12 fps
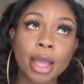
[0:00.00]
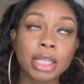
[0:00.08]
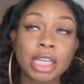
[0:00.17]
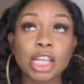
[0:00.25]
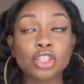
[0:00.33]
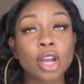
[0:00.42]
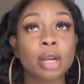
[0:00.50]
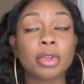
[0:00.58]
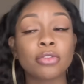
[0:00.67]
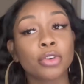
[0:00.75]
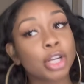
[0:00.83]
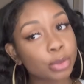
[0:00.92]
then trying to be
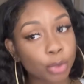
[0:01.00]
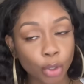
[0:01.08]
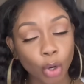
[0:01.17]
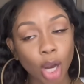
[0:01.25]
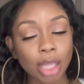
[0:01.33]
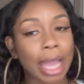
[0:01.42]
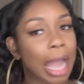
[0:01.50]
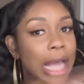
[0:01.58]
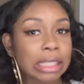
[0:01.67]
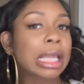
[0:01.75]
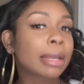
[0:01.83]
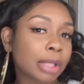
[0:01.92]
friends with the girl. Like,
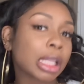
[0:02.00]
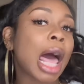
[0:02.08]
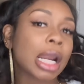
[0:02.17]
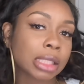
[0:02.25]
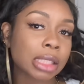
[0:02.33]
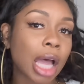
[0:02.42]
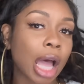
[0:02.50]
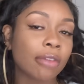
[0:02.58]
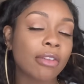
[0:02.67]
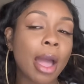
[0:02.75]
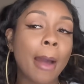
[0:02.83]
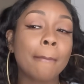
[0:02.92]
I skipped a lot of
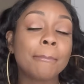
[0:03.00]
stuff.